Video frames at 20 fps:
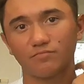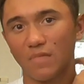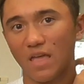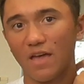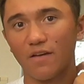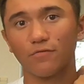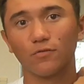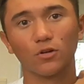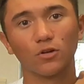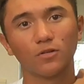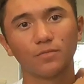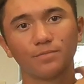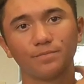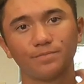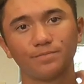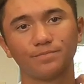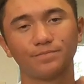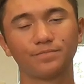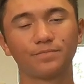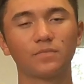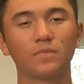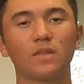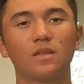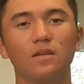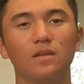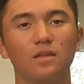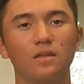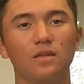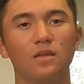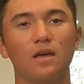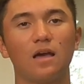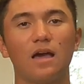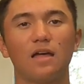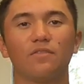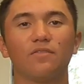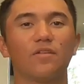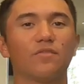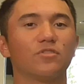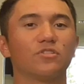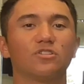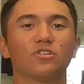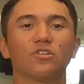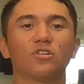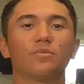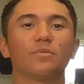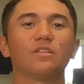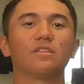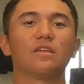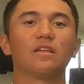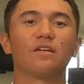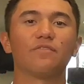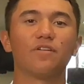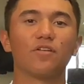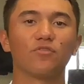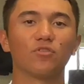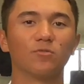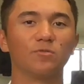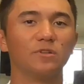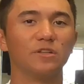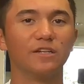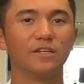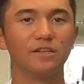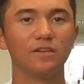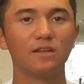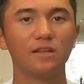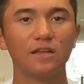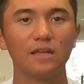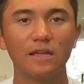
every tournament that I've ever played,